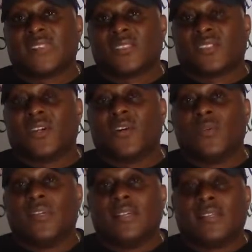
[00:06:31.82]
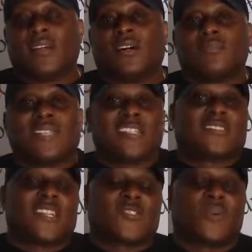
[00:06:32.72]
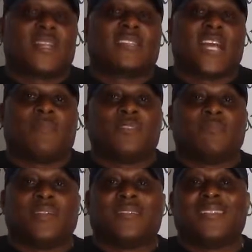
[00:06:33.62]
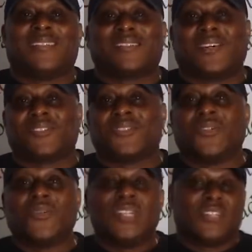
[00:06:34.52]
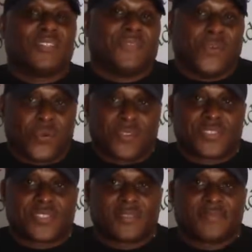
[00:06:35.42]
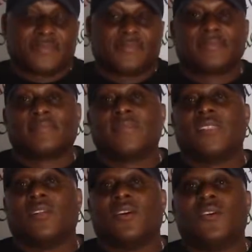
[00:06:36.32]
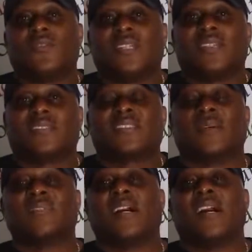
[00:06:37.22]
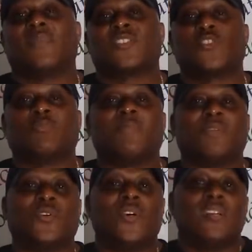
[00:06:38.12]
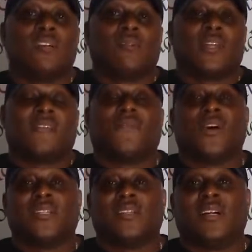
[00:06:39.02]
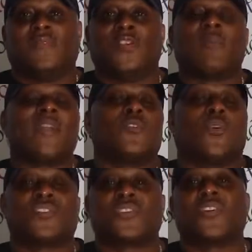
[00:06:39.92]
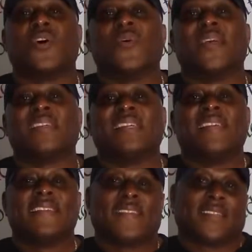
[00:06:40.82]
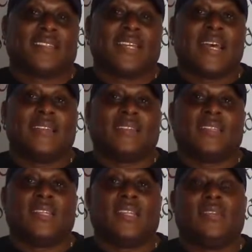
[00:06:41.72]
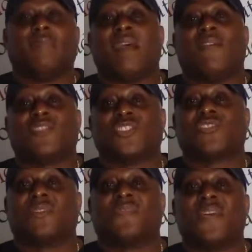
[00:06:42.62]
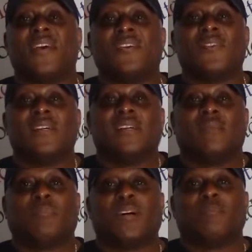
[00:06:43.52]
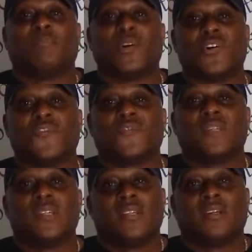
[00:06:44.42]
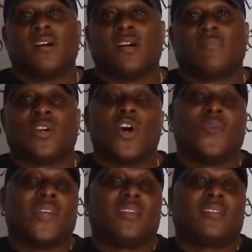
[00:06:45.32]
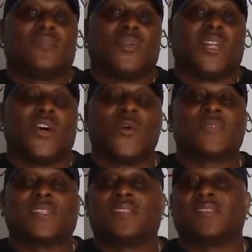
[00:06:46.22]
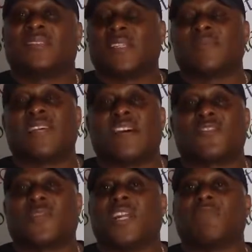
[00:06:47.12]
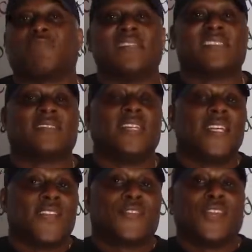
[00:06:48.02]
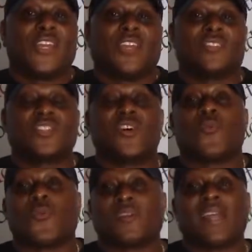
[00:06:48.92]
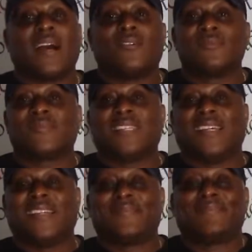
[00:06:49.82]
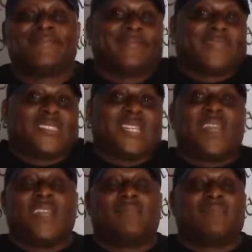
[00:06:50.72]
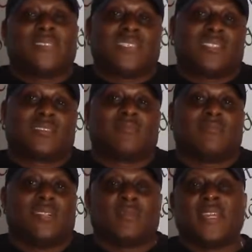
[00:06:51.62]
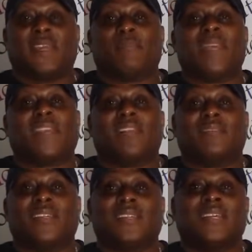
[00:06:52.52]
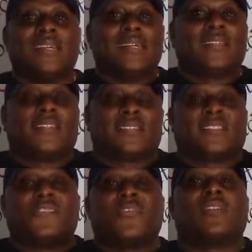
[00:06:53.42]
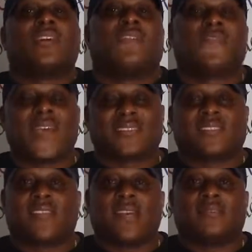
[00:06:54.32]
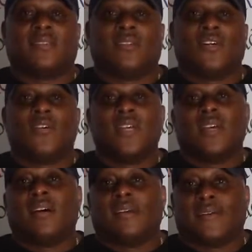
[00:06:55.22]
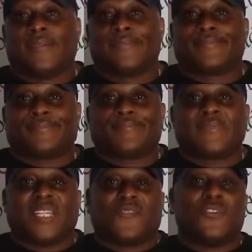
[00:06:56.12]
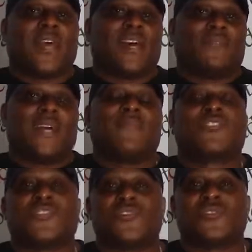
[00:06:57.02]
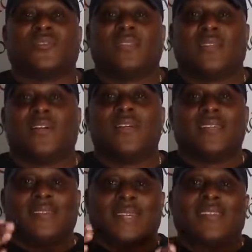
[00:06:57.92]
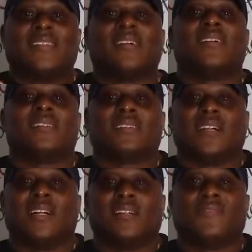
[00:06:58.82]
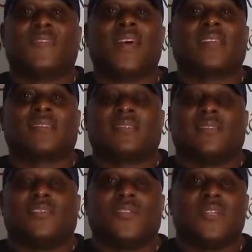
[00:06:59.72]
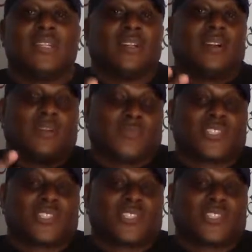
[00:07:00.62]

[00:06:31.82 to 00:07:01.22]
So you know, that's that's one example, but there's also divorce, you know, and sometimes two people when they fall in love, nobody wants to go in thinking that the marriage is going to fail, but both um, go in with hopes and sometimes for whatever reason things don't work out and they they just um, can't make it and there's different effects of that you know um, if you have have children you know that does uh, affect you know um, the